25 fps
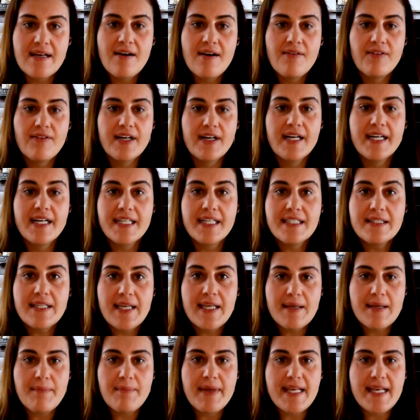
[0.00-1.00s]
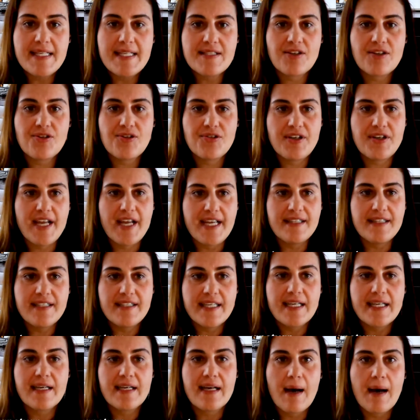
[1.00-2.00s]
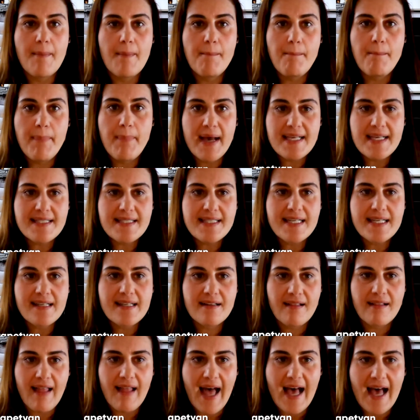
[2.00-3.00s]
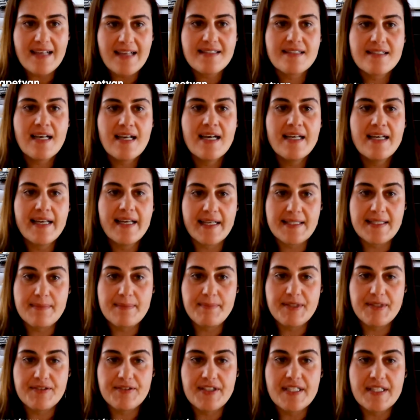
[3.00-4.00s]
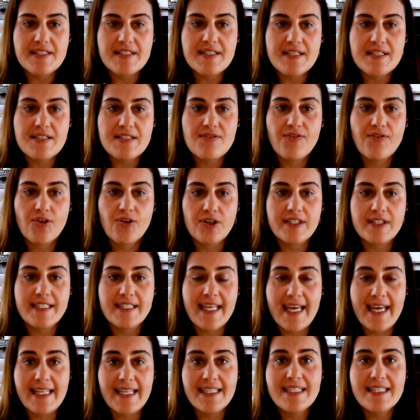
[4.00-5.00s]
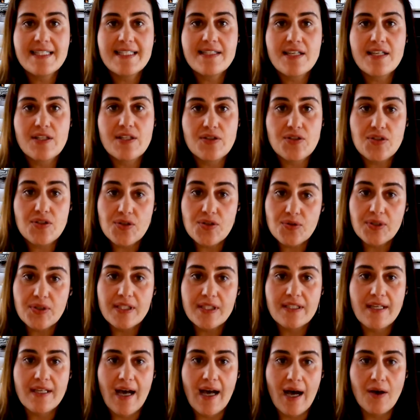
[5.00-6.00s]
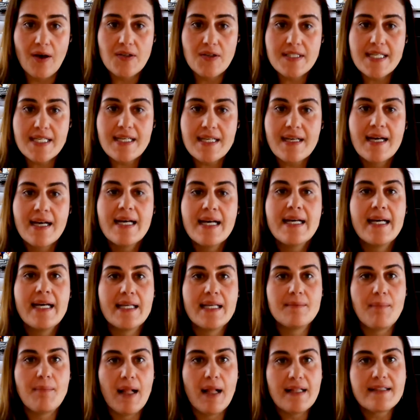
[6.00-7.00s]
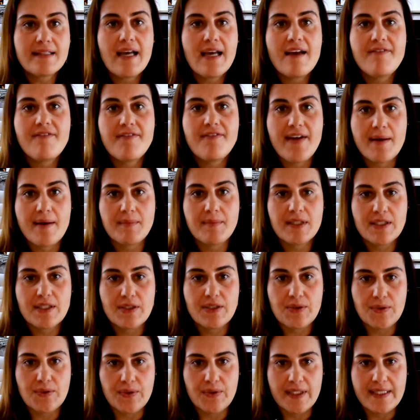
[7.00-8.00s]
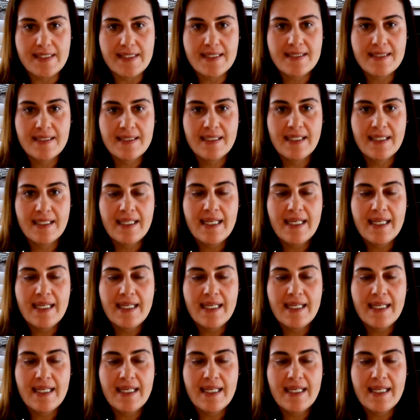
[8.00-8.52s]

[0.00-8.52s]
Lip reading: where her team is creating a best-in-class experiences for tenants in student housing and multifamily units.